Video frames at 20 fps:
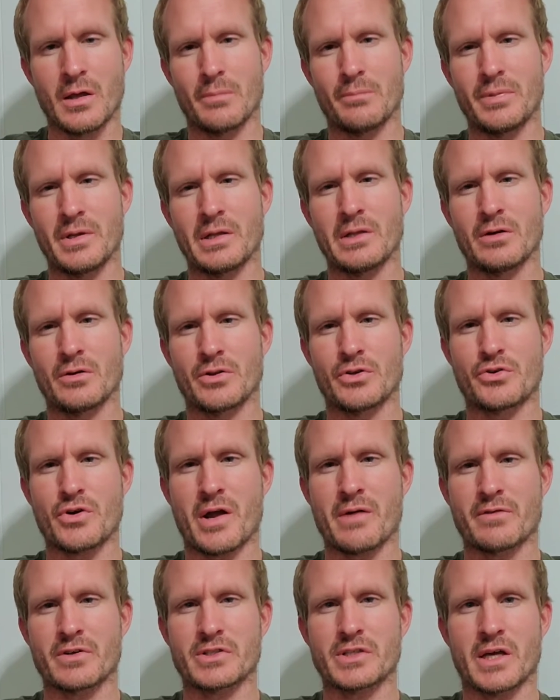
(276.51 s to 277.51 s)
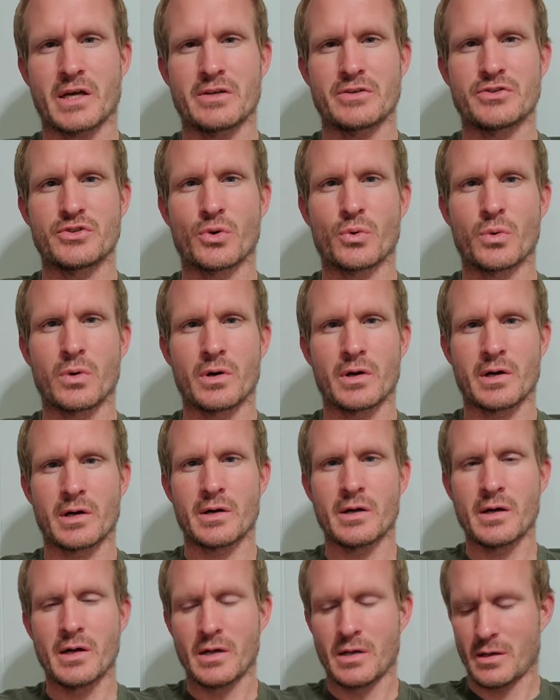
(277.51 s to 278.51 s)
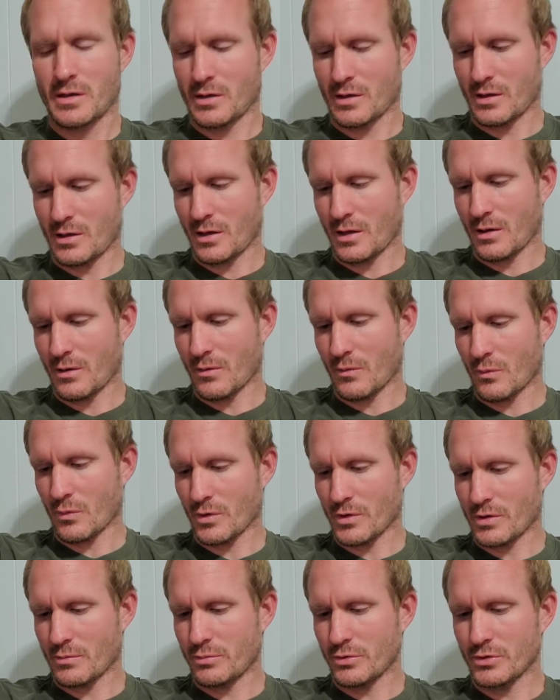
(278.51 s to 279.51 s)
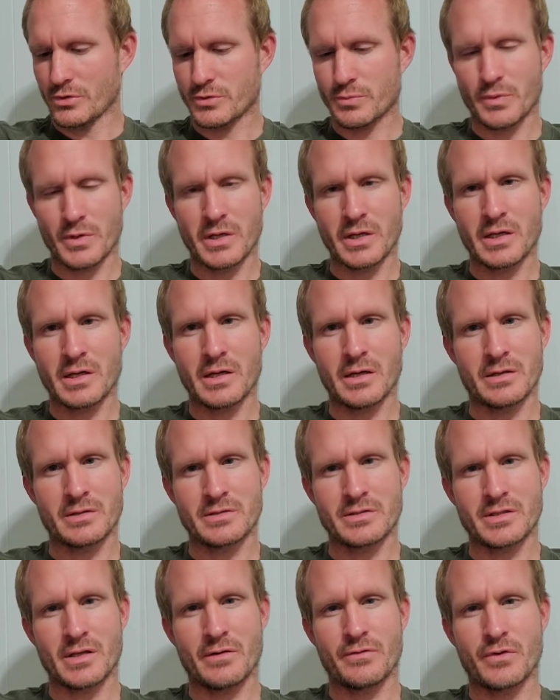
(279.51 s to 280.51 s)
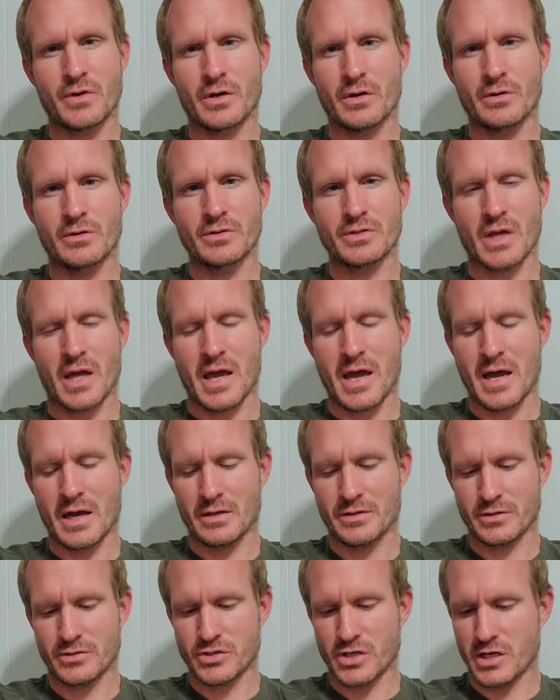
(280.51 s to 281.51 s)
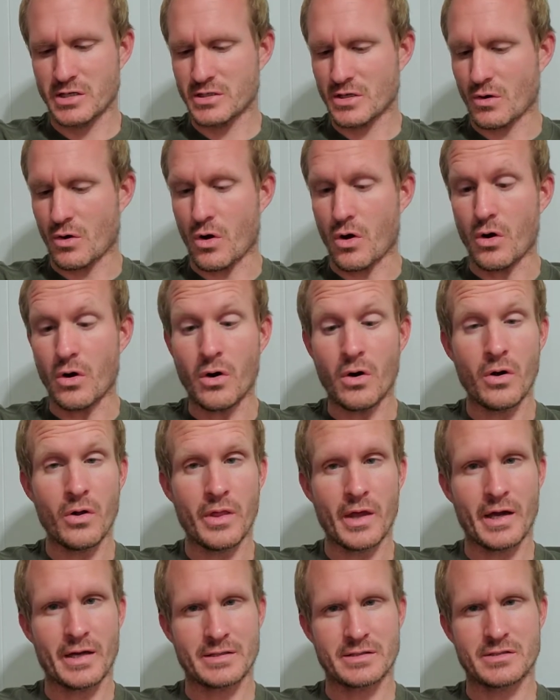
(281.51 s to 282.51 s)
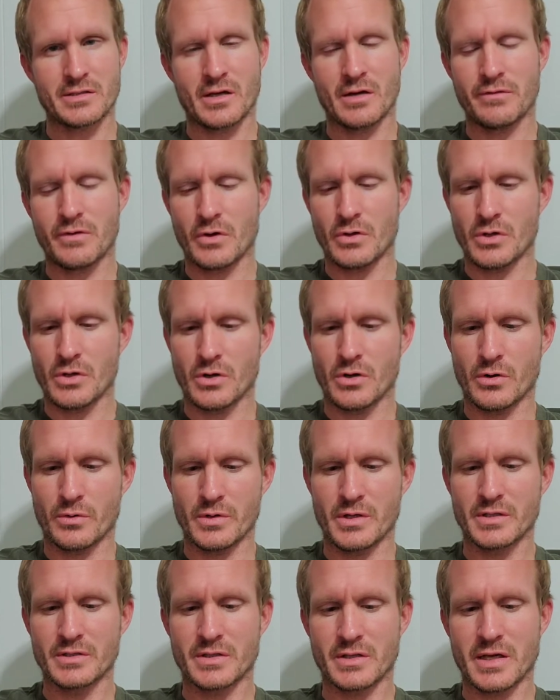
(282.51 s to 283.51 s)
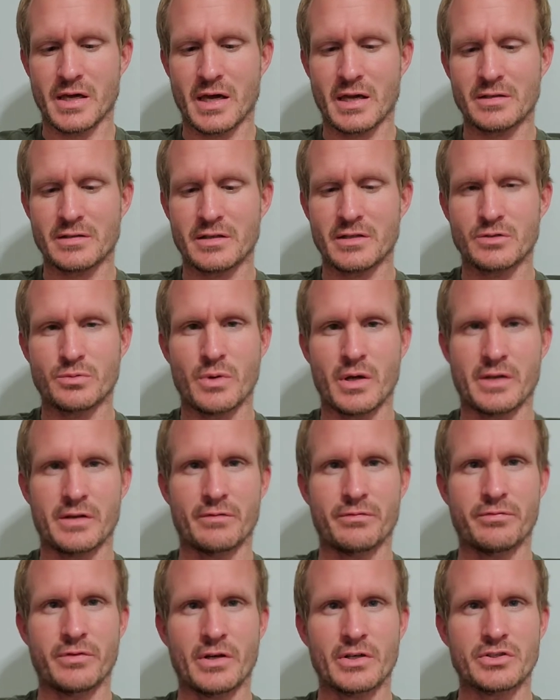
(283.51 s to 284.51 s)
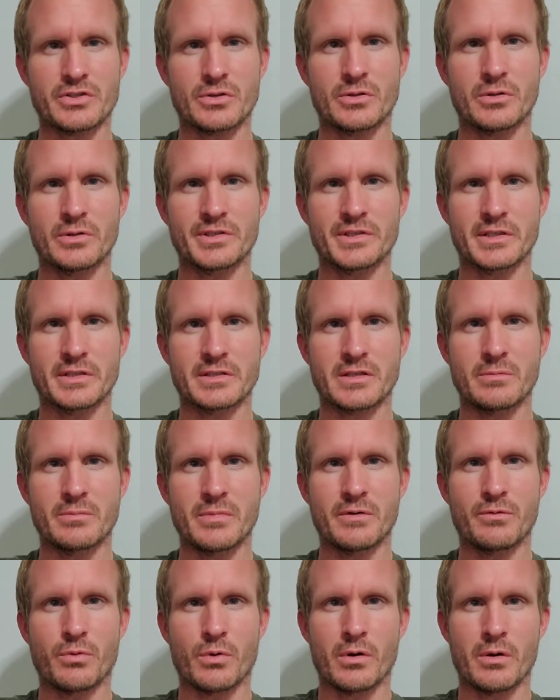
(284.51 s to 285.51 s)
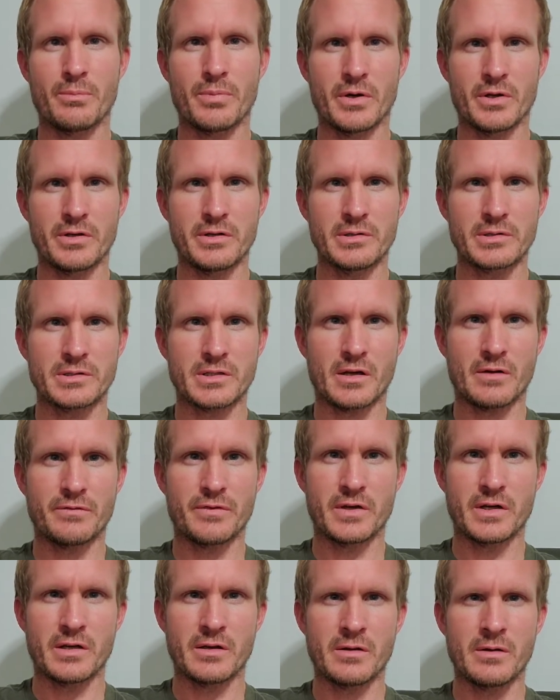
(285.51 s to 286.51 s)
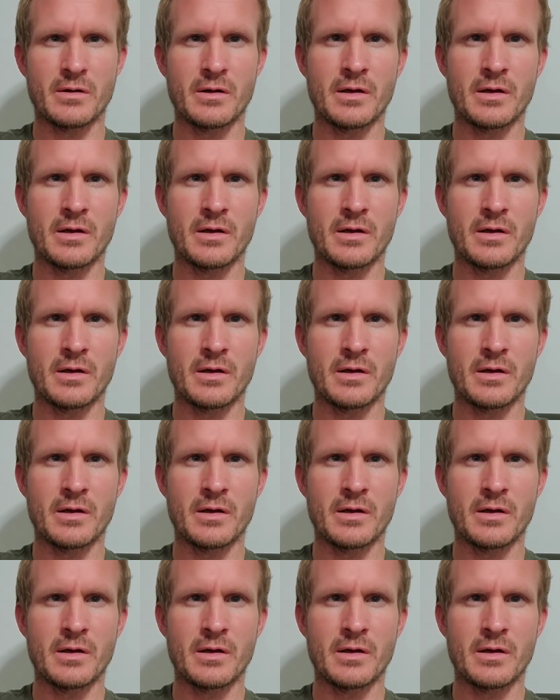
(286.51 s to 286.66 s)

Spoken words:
below the driver's side door, where the blue spring kit and stuff goes. I had to change out all that stuff, all the O-rings, the gaskets. We had to flush the whole system before we put new stuff in.